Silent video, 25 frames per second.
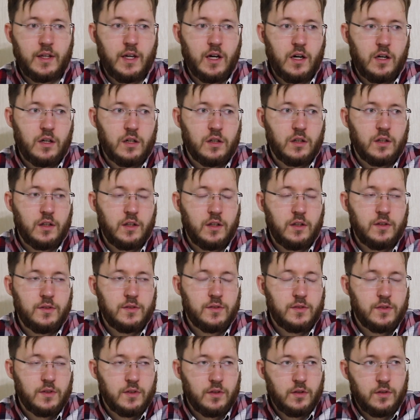year
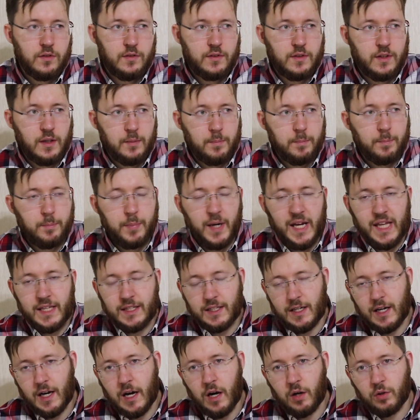is the
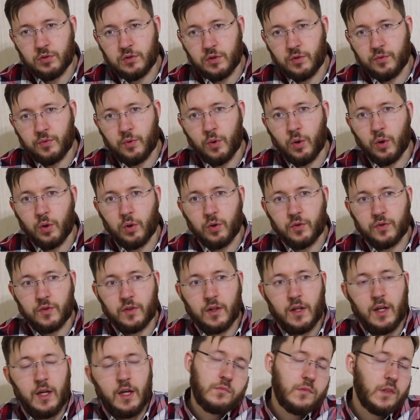bad
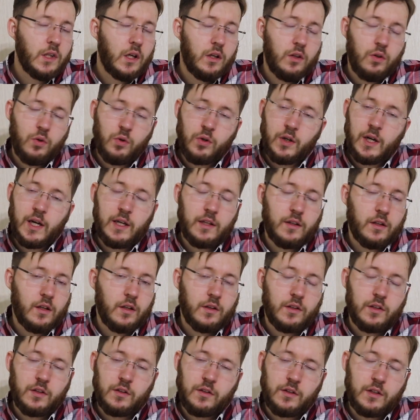autofocus. You
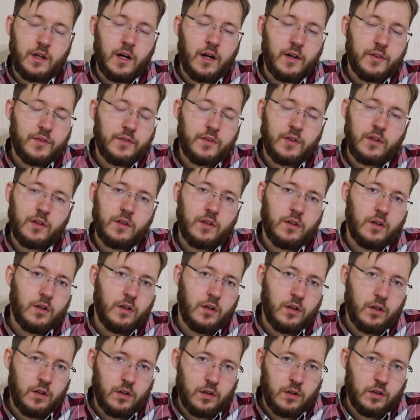cannot trust
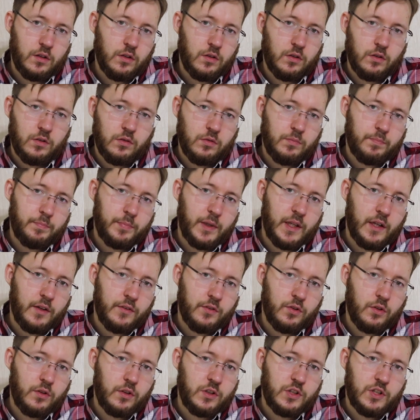
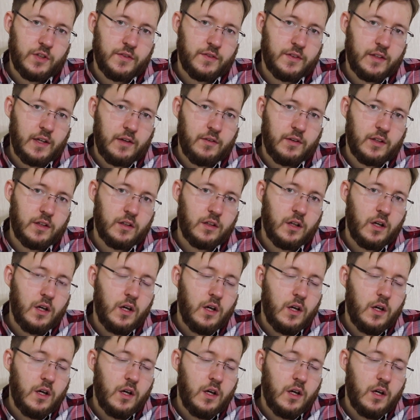Panasonic G7